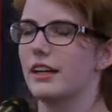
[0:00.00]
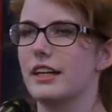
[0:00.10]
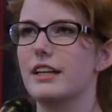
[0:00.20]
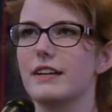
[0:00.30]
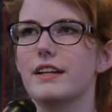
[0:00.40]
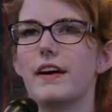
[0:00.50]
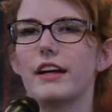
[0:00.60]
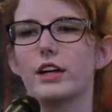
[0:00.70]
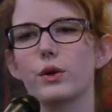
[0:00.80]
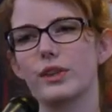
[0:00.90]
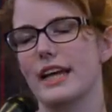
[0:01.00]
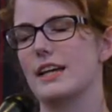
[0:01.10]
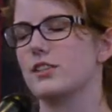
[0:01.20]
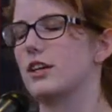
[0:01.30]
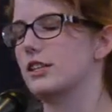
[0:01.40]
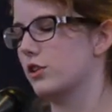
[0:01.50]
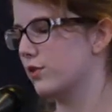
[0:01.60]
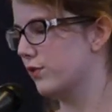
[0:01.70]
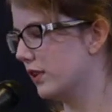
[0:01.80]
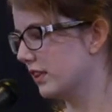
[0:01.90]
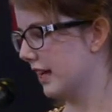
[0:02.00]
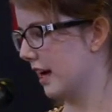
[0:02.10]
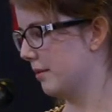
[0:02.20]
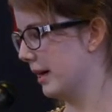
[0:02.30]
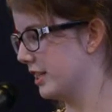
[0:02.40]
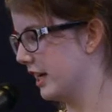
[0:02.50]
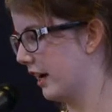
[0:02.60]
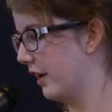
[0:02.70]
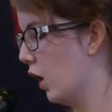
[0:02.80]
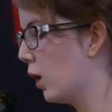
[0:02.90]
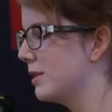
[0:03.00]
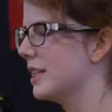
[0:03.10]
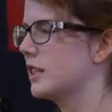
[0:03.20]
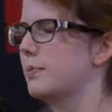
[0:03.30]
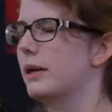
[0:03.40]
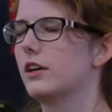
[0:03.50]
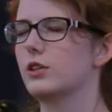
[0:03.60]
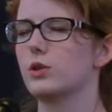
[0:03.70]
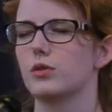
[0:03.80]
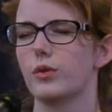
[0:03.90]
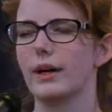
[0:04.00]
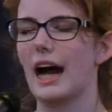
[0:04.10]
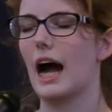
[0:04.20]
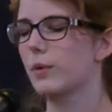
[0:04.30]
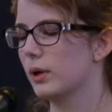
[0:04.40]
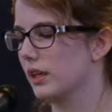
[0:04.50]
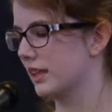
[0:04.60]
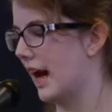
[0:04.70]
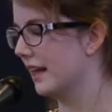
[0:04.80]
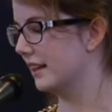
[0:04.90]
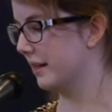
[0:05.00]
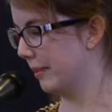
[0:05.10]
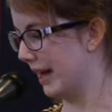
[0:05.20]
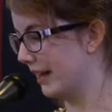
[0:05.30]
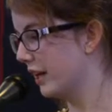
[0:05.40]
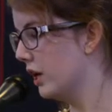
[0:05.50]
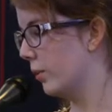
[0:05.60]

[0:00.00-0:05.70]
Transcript: Even if I know the answer, I slouch further down in my chair and hope to disappear into a void I would gladly make.